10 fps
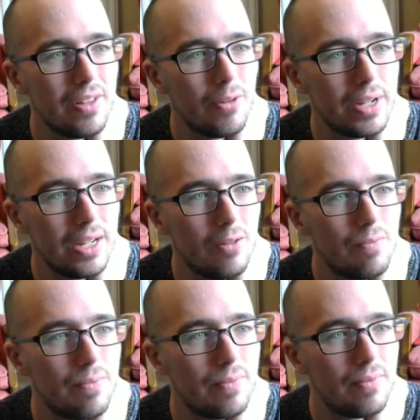There we go.
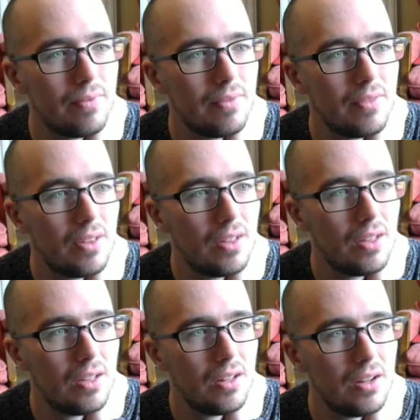
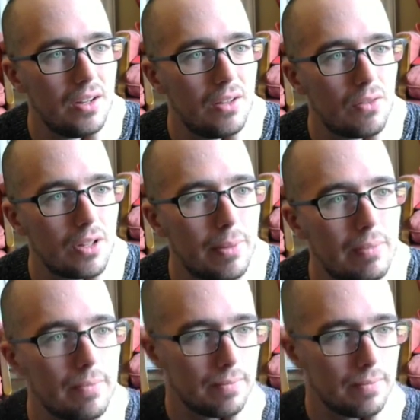No, come on.